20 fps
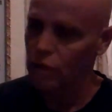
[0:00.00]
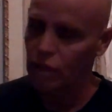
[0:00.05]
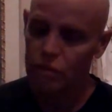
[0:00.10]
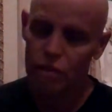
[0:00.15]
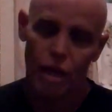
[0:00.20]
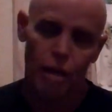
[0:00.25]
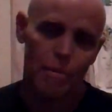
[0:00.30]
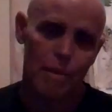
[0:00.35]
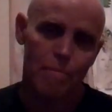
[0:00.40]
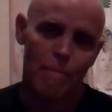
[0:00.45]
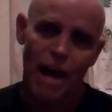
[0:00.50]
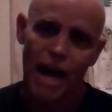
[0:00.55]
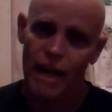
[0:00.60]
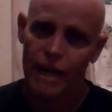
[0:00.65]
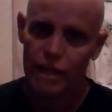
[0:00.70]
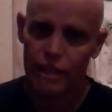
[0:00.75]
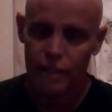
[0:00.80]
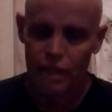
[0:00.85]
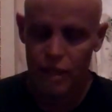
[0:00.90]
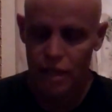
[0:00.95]
a, I'll be
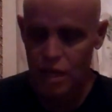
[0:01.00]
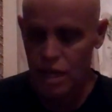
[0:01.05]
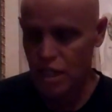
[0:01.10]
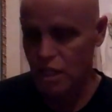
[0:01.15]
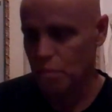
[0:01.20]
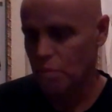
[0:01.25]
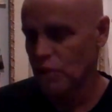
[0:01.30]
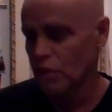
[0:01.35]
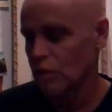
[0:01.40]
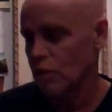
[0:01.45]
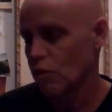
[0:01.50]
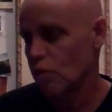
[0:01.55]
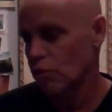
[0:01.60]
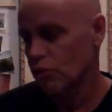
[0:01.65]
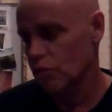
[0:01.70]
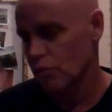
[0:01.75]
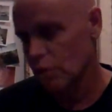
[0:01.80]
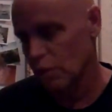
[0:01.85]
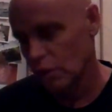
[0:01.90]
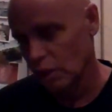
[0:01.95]
back in the hospital
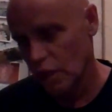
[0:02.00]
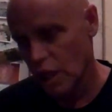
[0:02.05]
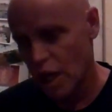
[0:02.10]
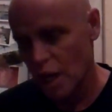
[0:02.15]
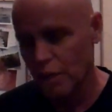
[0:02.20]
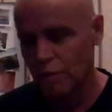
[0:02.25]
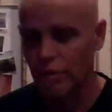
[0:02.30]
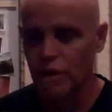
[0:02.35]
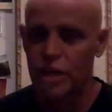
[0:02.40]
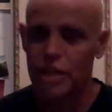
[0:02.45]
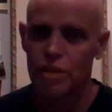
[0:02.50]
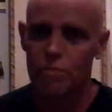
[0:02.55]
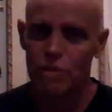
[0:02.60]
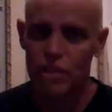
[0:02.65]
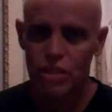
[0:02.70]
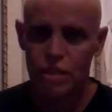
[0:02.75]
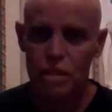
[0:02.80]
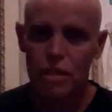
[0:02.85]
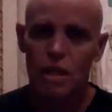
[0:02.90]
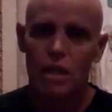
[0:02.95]
going through a lot of
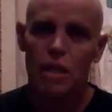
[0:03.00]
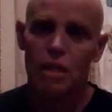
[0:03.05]
regiments.